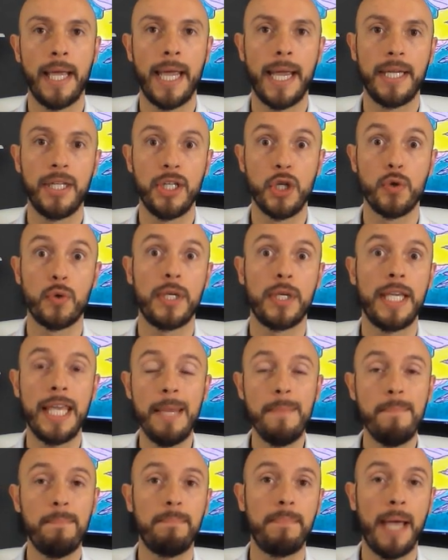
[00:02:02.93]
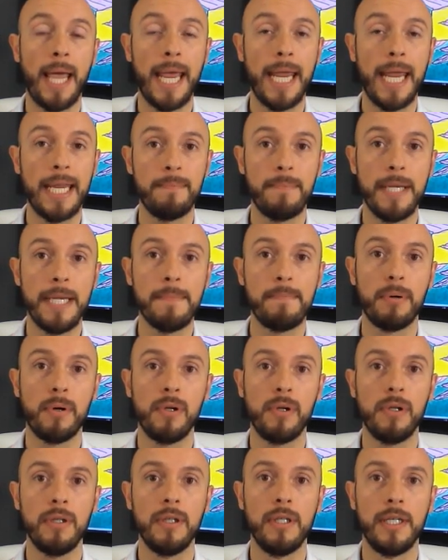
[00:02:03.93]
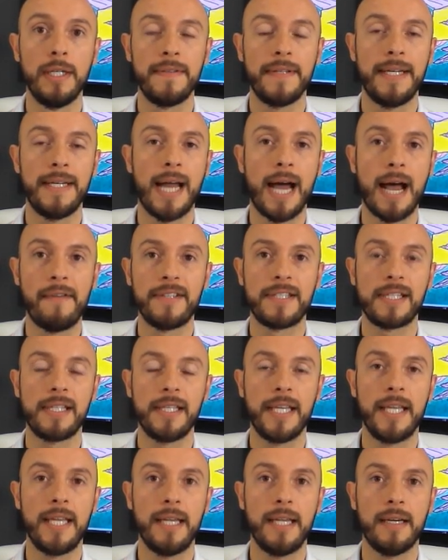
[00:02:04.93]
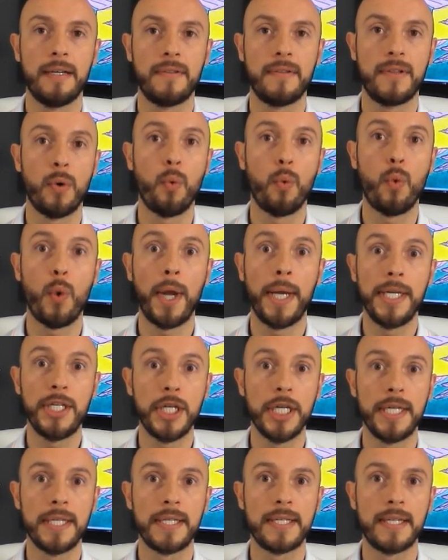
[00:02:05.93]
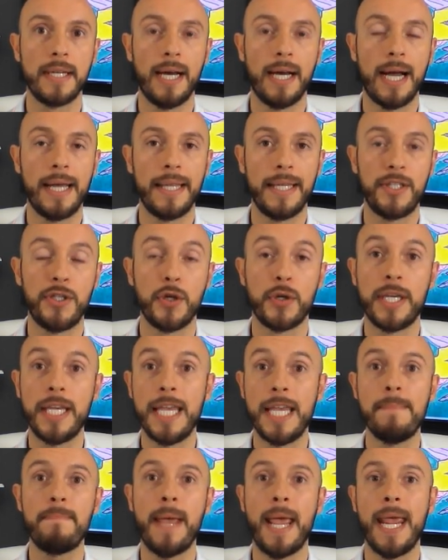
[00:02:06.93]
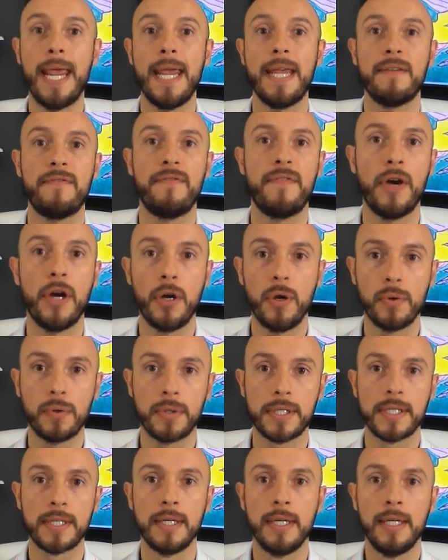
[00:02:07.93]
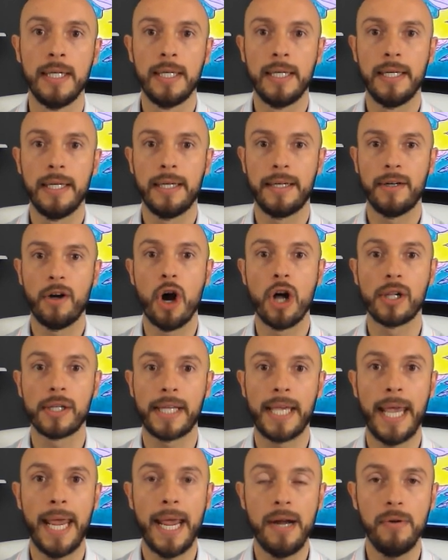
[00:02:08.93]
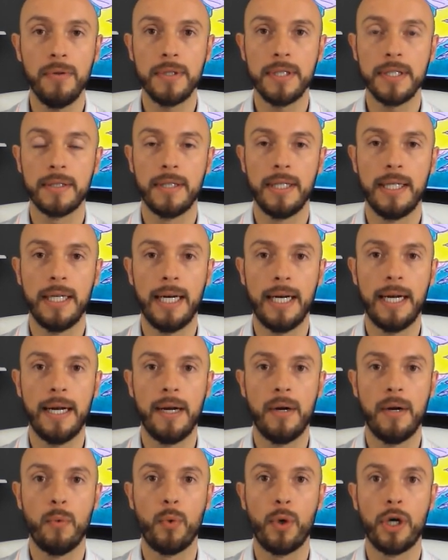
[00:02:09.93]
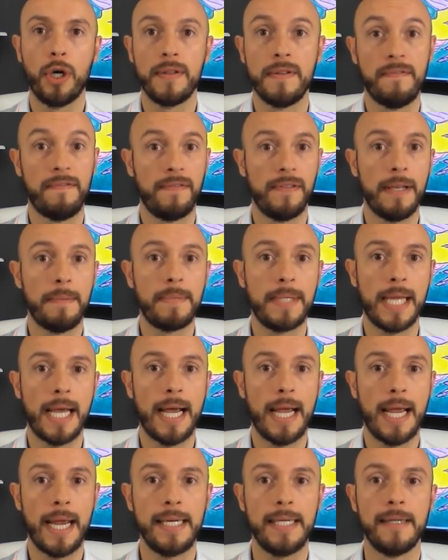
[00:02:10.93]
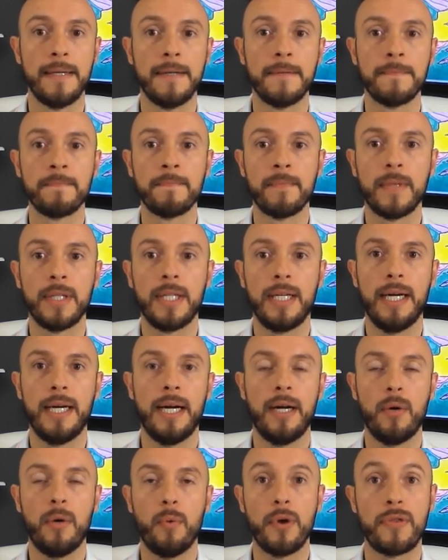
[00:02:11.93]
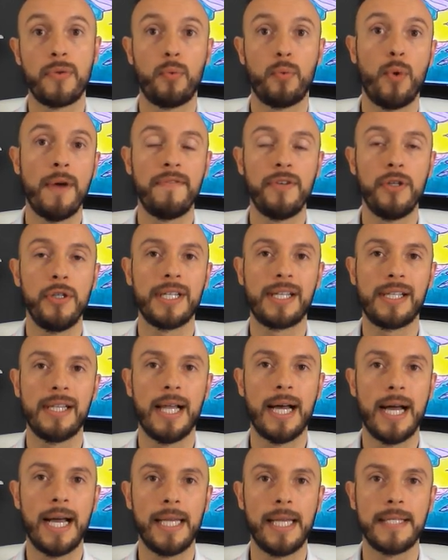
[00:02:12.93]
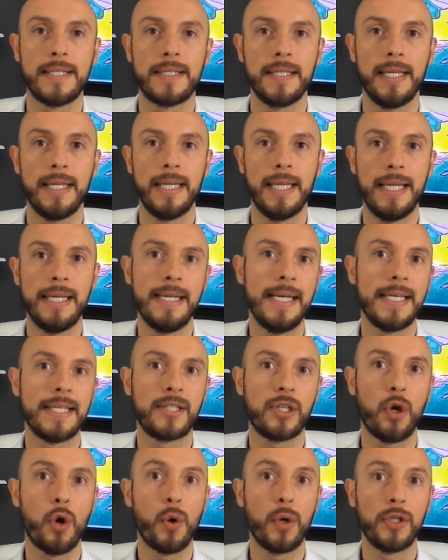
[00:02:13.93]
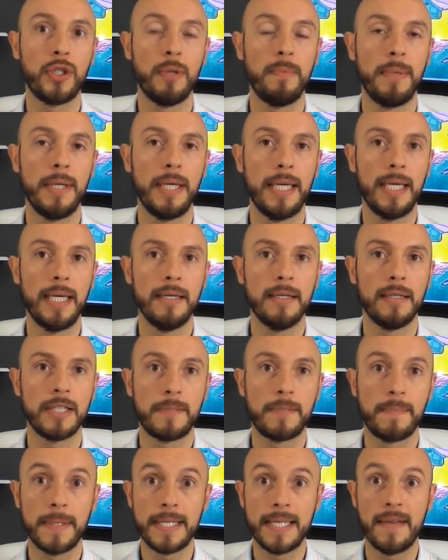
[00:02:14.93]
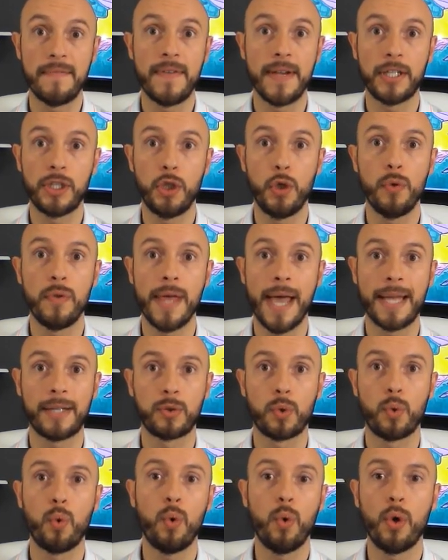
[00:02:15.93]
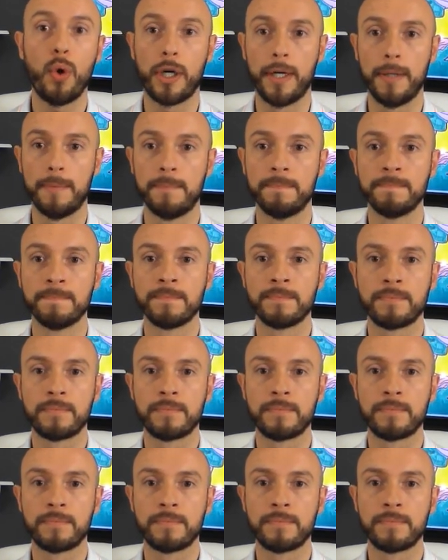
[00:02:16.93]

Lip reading: and you keep paying people, then obviously the wages that you keep paying folks all count. Where on the flip side, with revenue declines, it is going to be specific to that quarter.